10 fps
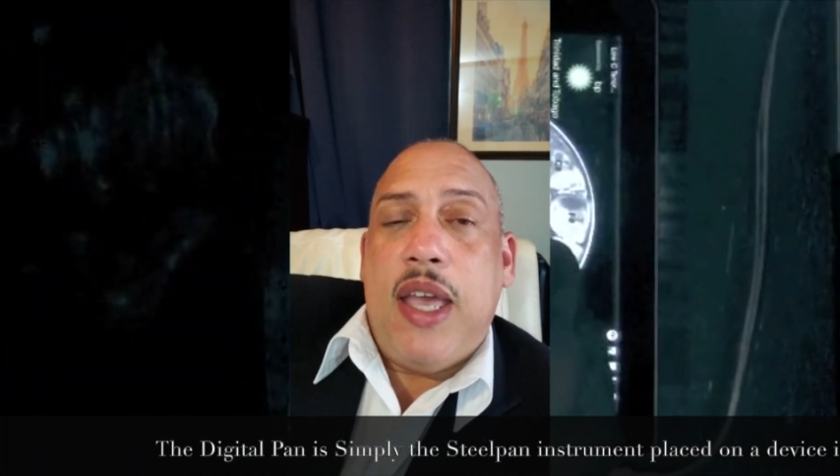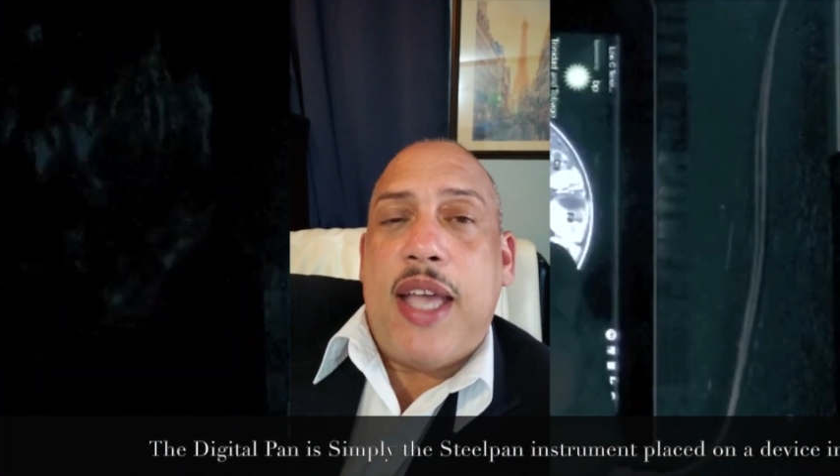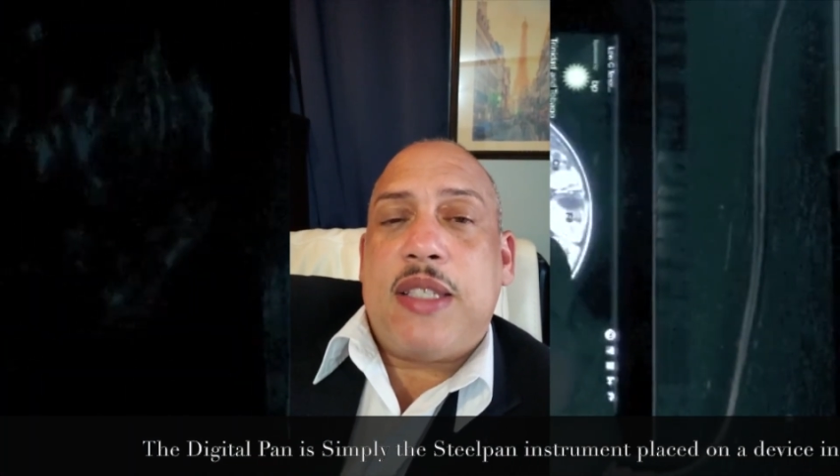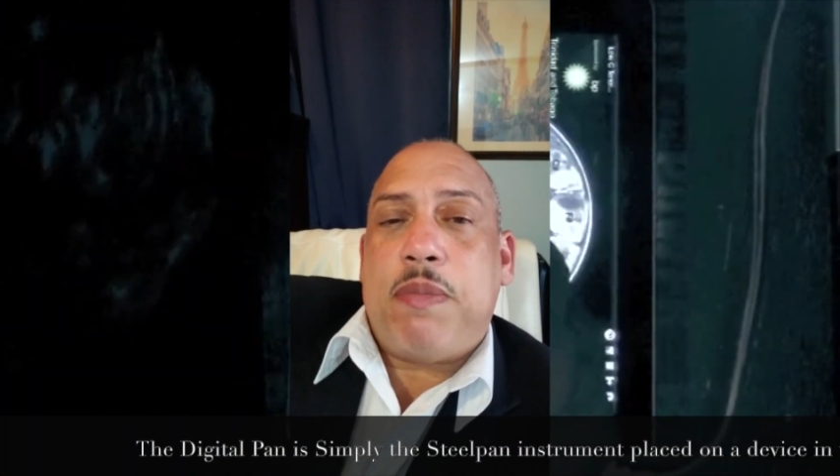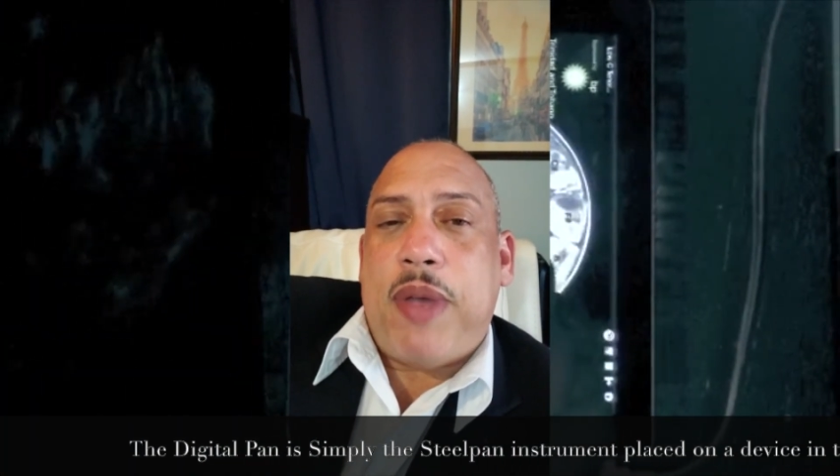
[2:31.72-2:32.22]

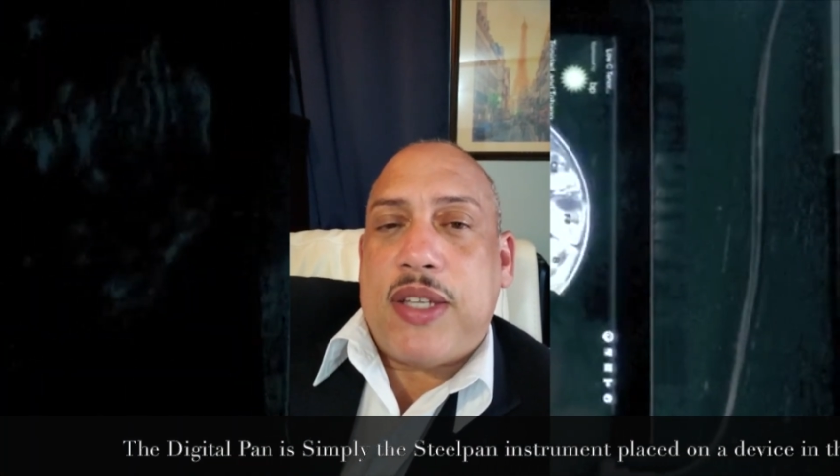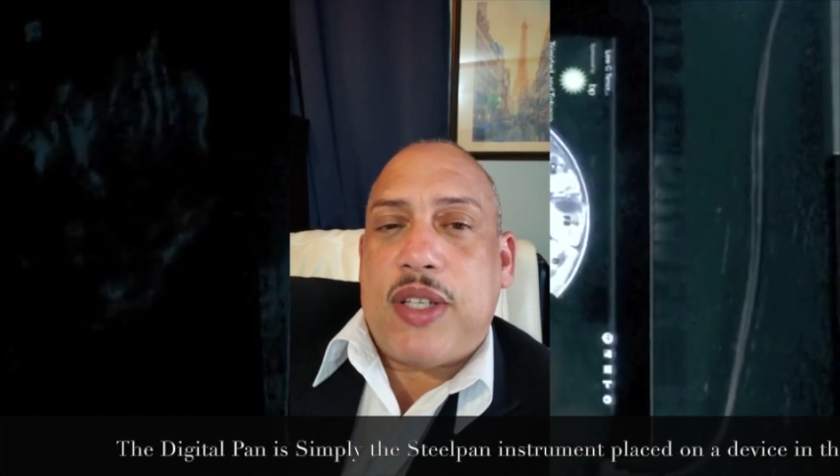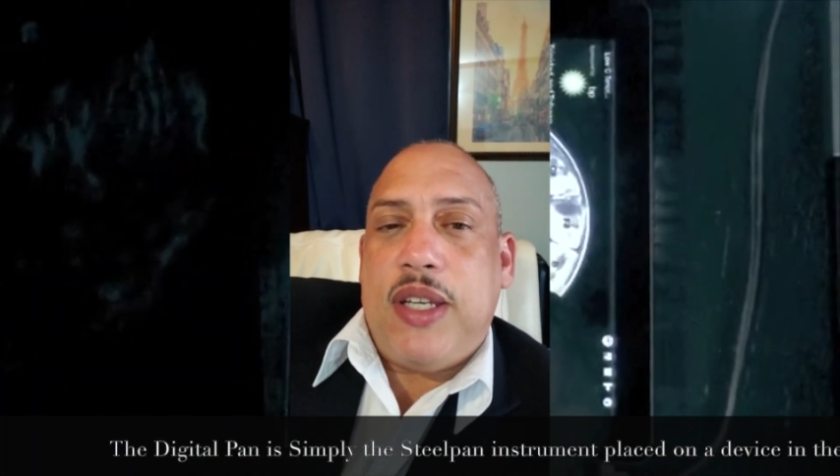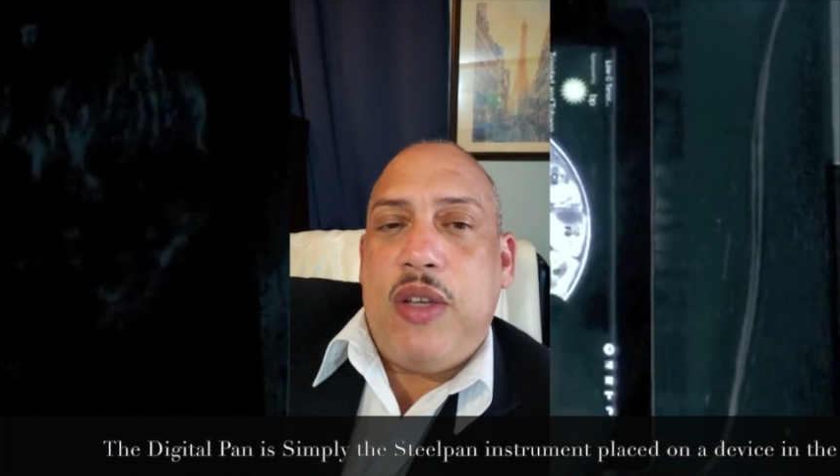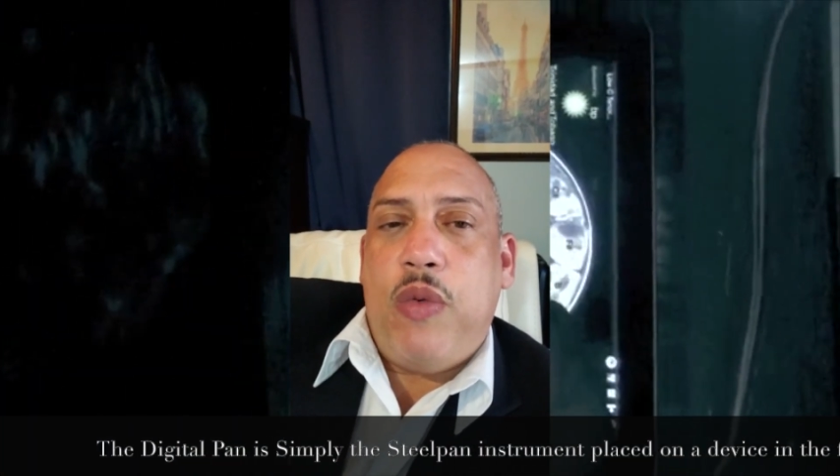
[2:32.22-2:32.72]

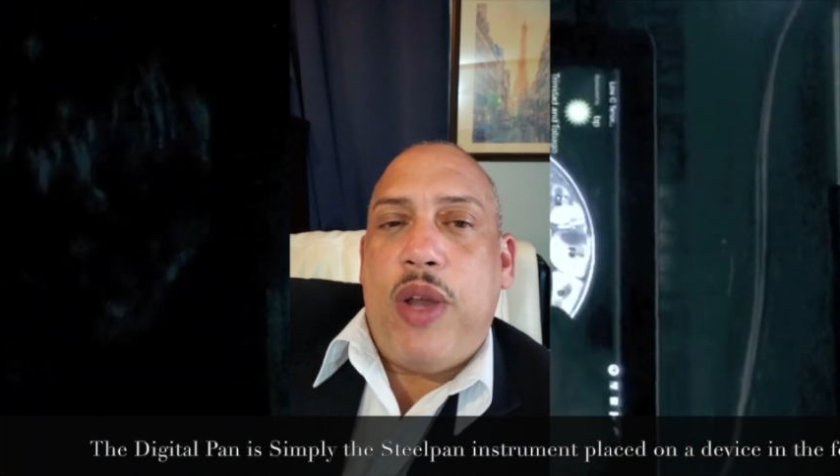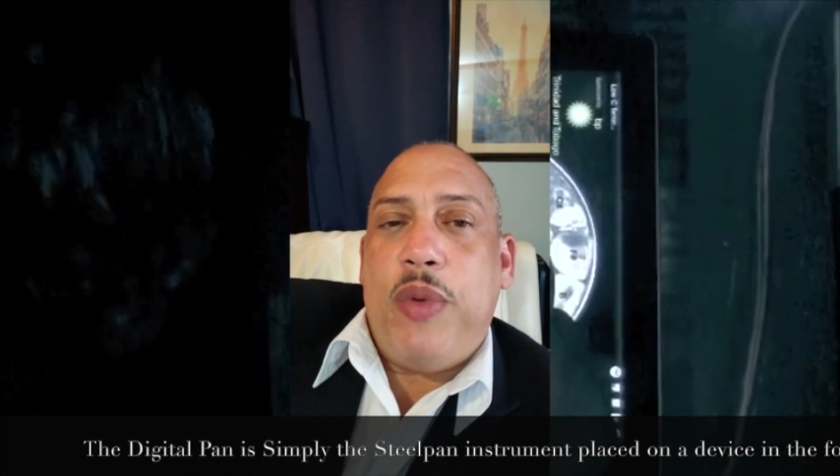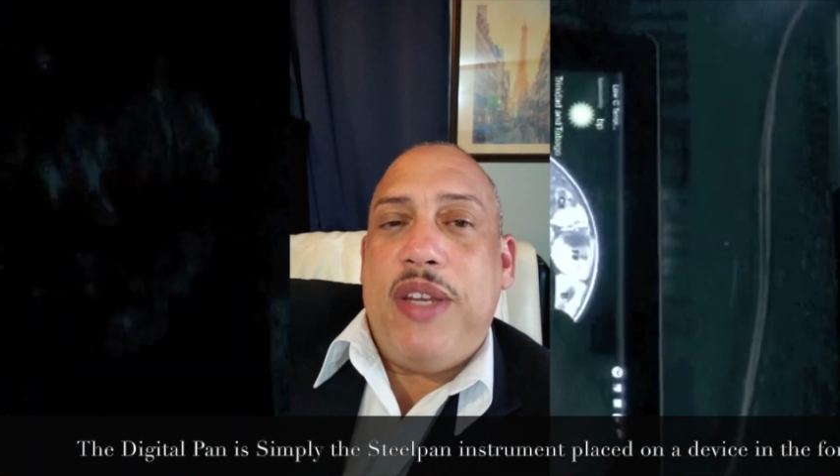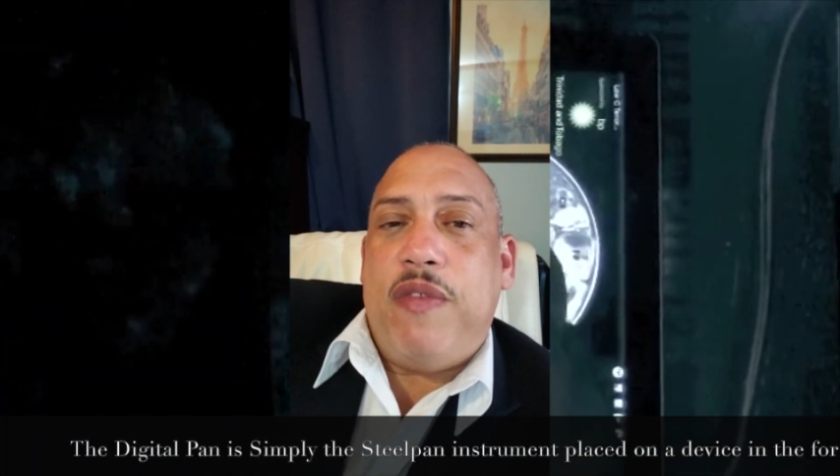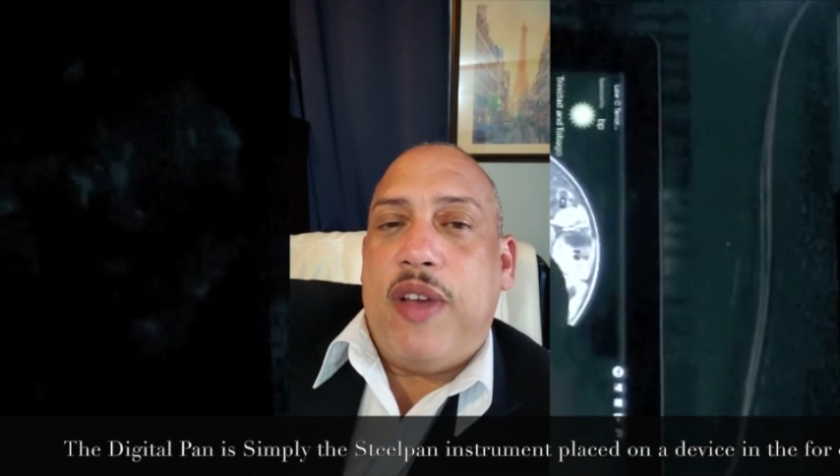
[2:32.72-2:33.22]
especially when we
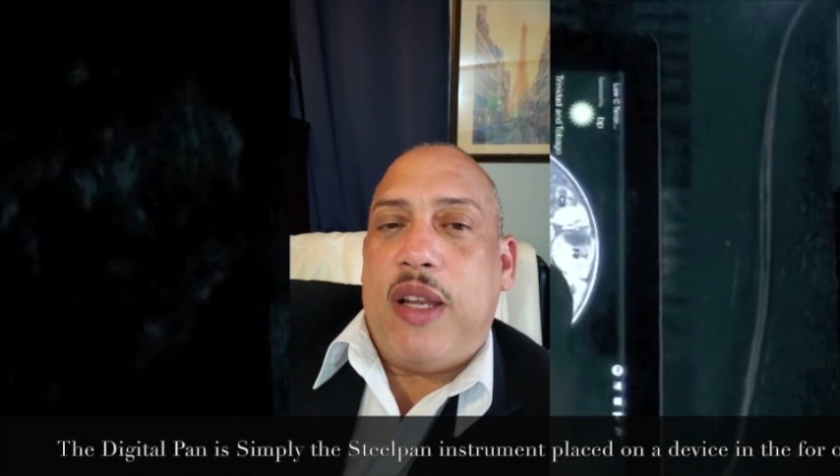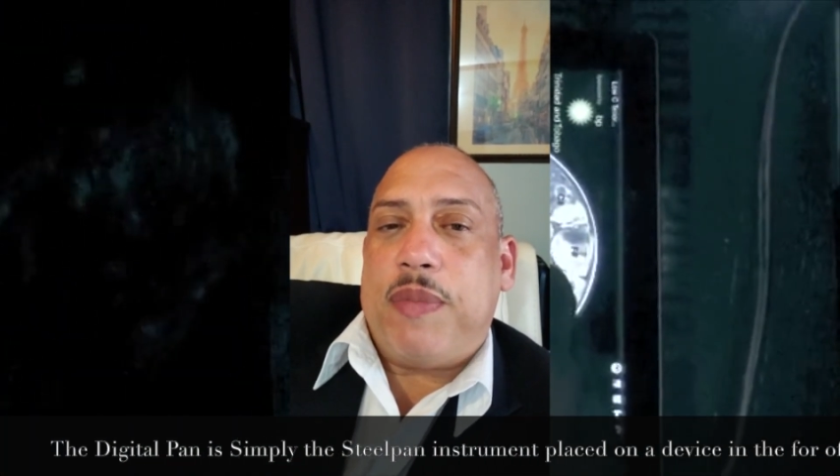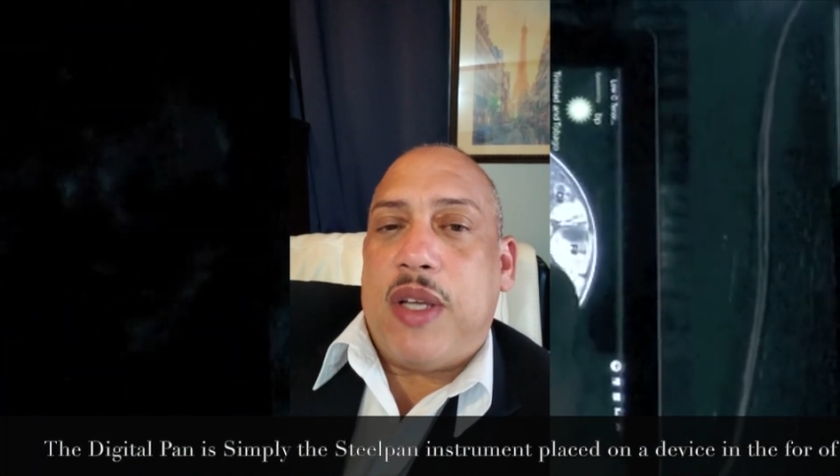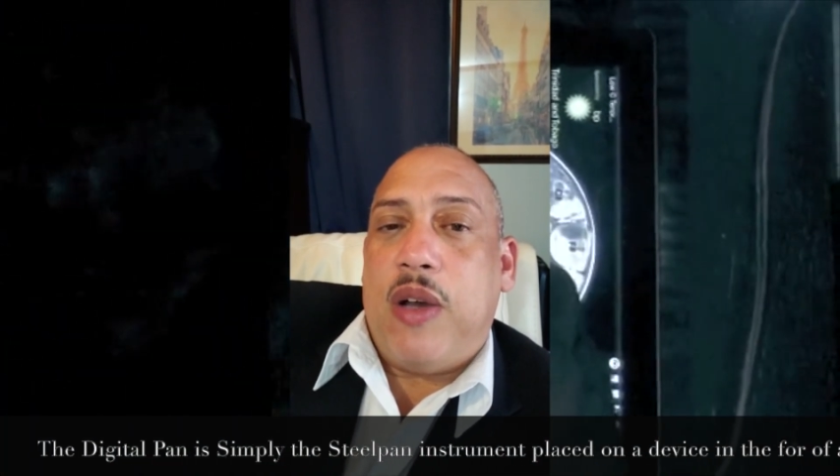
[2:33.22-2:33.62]
developed